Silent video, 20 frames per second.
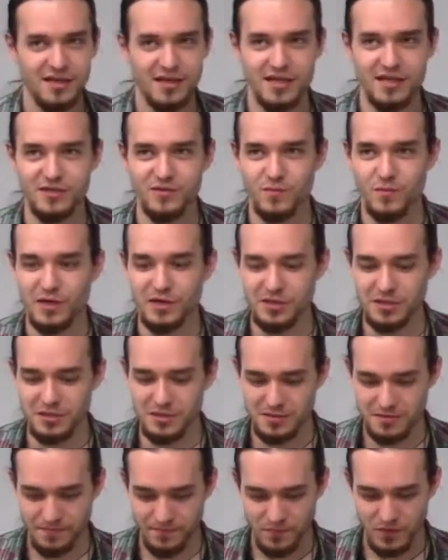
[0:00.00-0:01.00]
it
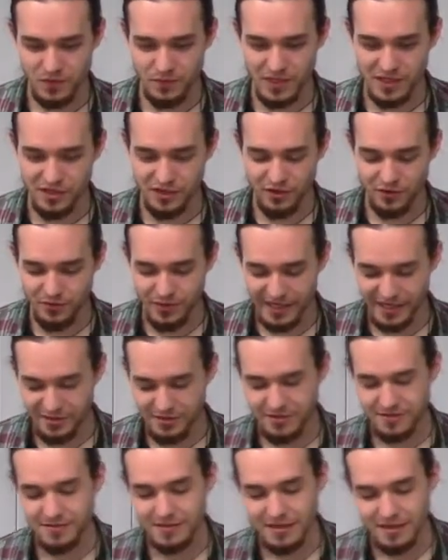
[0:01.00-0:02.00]
was
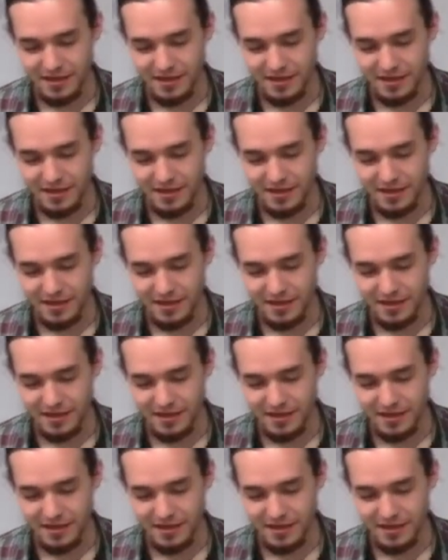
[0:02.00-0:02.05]
2008.